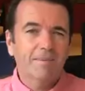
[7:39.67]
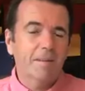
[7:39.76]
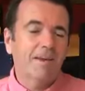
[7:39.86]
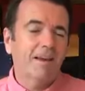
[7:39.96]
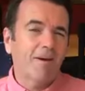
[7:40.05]

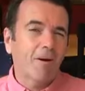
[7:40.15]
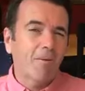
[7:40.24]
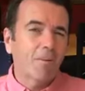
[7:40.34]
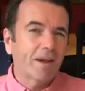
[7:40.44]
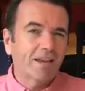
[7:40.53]
maybe
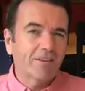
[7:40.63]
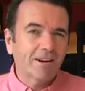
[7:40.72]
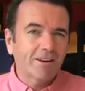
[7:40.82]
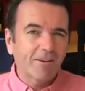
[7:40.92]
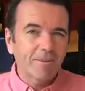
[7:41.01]
a weaker
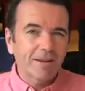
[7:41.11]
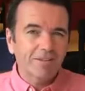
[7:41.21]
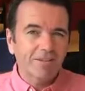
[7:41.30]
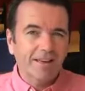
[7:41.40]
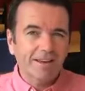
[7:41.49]
economy,
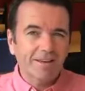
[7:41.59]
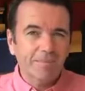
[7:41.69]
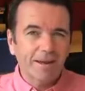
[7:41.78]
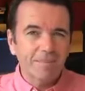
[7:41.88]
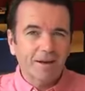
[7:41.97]
so that can
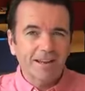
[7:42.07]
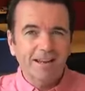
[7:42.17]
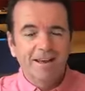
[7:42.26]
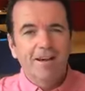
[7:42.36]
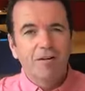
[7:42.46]
make
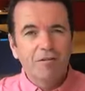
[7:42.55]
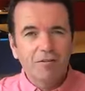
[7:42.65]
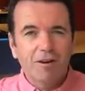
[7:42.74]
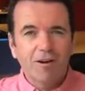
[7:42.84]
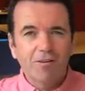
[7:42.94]
money
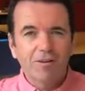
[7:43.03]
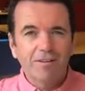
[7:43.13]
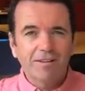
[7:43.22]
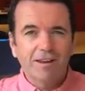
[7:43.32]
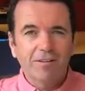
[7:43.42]
flow
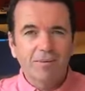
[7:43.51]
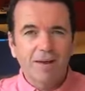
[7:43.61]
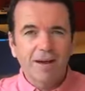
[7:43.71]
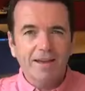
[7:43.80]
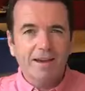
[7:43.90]
the other
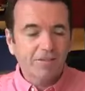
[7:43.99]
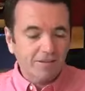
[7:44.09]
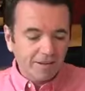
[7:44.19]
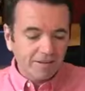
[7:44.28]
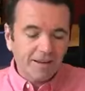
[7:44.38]
way.
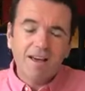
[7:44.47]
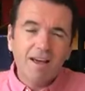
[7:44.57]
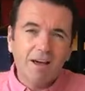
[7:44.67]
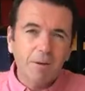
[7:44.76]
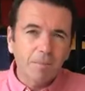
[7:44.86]
Things like
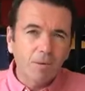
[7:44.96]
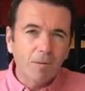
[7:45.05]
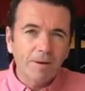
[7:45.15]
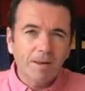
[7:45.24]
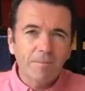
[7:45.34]

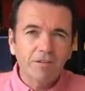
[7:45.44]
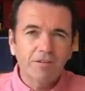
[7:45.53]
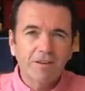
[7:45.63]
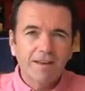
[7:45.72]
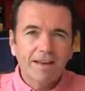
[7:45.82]
unemployment
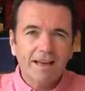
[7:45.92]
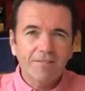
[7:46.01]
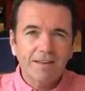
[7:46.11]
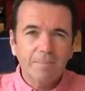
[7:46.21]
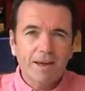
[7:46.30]
numbers
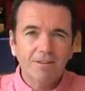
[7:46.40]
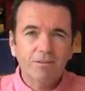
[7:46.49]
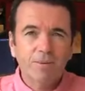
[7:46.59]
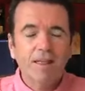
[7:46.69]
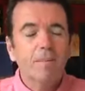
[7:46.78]
have an impact
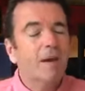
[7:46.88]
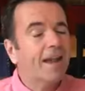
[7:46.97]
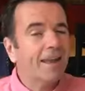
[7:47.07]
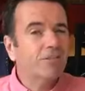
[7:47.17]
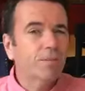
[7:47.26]
as well.
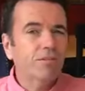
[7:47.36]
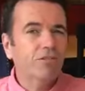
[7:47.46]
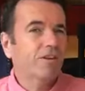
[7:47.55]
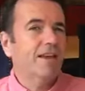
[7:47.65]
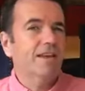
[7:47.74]
And as we've
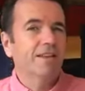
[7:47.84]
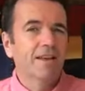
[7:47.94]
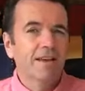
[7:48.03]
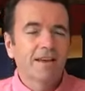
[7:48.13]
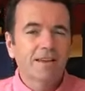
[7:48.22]
seen,
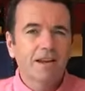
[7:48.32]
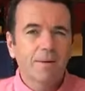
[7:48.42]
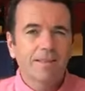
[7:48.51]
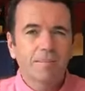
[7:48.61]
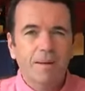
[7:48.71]
you
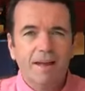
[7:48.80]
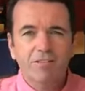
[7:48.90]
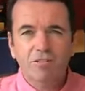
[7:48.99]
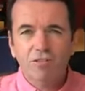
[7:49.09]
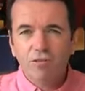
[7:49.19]
know, in the
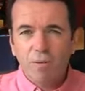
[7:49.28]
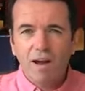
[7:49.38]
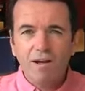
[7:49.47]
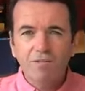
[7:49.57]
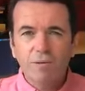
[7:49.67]
past sort of
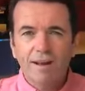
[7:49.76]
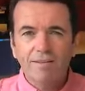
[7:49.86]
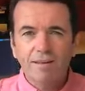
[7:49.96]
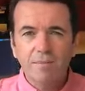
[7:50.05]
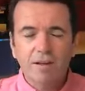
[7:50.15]
12 to
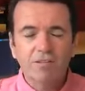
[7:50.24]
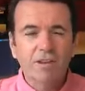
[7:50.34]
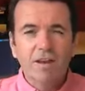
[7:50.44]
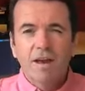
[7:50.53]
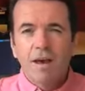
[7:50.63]
18
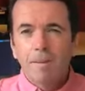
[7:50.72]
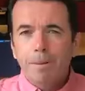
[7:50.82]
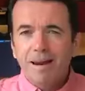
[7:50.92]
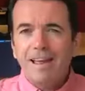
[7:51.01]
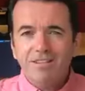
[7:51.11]
months,
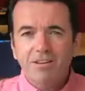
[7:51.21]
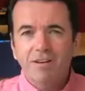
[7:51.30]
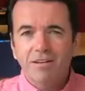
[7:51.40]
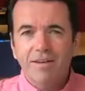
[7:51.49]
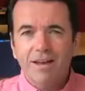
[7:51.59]

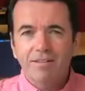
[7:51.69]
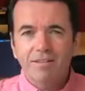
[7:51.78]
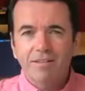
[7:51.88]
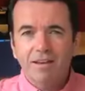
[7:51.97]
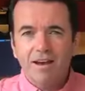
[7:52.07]
political
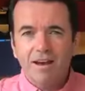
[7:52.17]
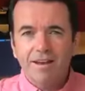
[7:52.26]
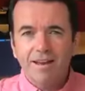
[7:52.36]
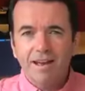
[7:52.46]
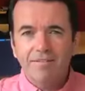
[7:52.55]
events
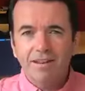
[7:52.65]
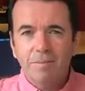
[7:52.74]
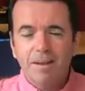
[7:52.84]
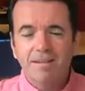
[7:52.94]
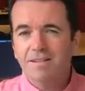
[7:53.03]
can have an
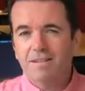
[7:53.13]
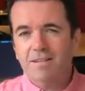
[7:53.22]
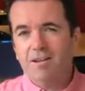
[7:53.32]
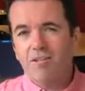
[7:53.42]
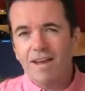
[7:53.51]
impact.
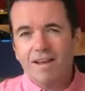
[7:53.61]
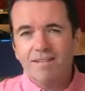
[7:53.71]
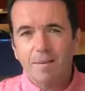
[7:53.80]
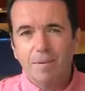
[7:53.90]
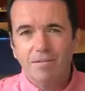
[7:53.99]
The great
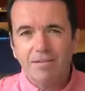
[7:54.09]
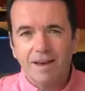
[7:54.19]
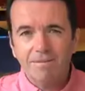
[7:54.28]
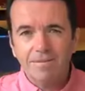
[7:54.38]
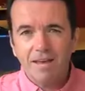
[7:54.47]
example of
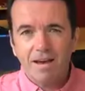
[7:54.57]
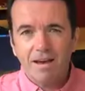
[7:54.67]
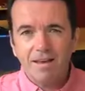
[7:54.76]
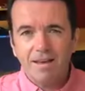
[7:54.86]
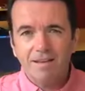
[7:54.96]

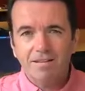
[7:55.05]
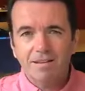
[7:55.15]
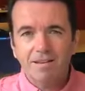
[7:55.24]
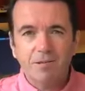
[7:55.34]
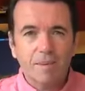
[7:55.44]
that is
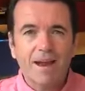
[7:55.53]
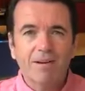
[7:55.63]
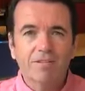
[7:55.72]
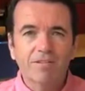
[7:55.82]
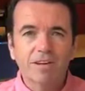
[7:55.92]
the
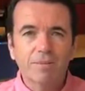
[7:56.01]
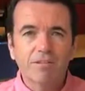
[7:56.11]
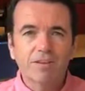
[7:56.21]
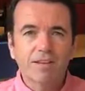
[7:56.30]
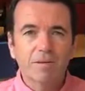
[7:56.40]
pound. You know,
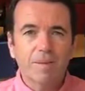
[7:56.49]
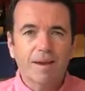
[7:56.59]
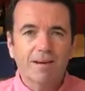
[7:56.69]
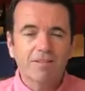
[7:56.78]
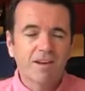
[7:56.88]
we've seen the
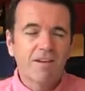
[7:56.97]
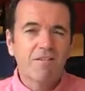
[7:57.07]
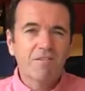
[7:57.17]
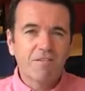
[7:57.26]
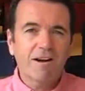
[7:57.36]
pound
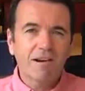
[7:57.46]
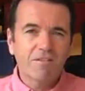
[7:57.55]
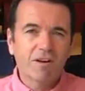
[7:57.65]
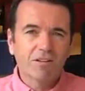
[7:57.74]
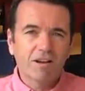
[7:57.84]
very
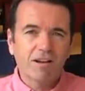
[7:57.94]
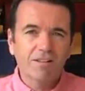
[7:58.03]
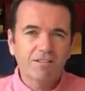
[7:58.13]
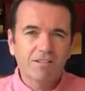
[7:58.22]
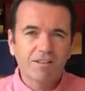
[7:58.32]

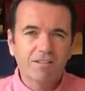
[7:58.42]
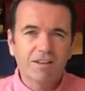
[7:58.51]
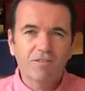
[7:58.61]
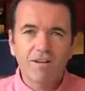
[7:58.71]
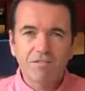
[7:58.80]
volatile since
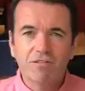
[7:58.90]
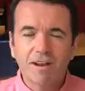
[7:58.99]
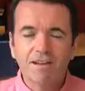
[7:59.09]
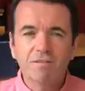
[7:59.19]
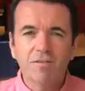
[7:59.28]
the
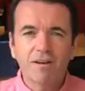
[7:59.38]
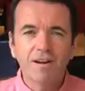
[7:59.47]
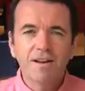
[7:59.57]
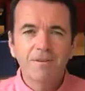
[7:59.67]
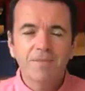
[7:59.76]
referendum
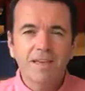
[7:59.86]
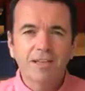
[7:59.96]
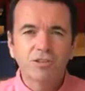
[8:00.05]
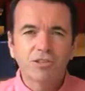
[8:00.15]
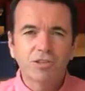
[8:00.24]
vote
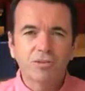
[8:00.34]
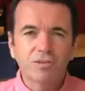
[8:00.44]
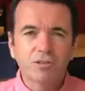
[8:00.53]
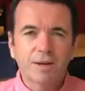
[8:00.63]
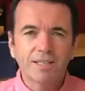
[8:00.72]
in
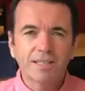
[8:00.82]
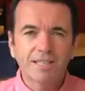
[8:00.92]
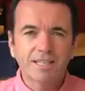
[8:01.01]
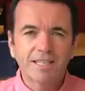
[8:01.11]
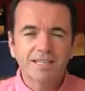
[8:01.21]
June
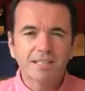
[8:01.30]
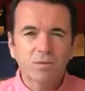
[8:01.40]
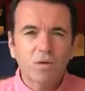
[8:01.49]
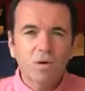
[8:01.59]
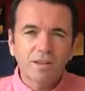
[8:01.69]
2016.
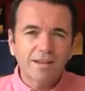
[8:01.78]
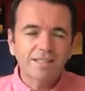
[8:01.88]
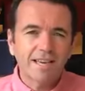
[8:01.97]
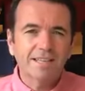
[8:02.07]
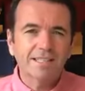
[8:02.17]
So all of
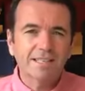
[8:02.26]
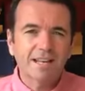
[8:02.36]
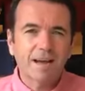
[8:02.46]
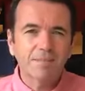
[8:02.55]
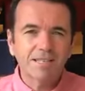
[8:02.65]
these things can
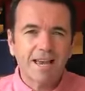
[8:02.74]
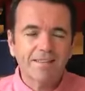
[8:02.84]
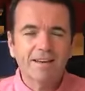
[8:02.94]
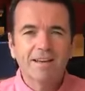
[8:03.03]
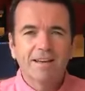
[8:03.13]
come
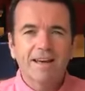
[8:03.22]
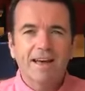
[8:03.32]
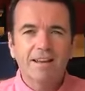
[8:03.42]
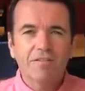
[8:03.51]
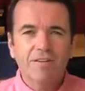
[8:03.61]
together
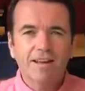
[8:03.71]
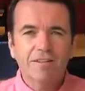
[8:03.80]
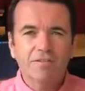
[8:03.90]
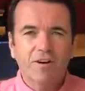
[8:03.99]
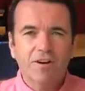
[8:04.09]
and
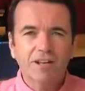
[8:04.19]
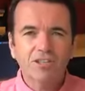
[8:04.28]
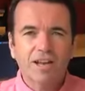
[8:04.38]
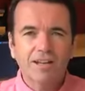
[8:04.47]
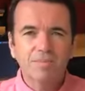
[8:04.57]
affect the foreign
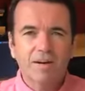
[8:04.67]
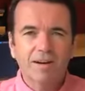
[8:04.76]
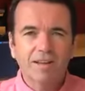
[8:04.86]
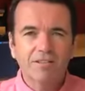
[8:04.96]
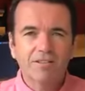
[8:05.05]
exchange
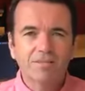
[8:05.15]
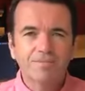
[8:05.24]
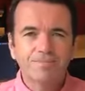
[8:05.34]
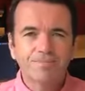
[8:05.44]
markets.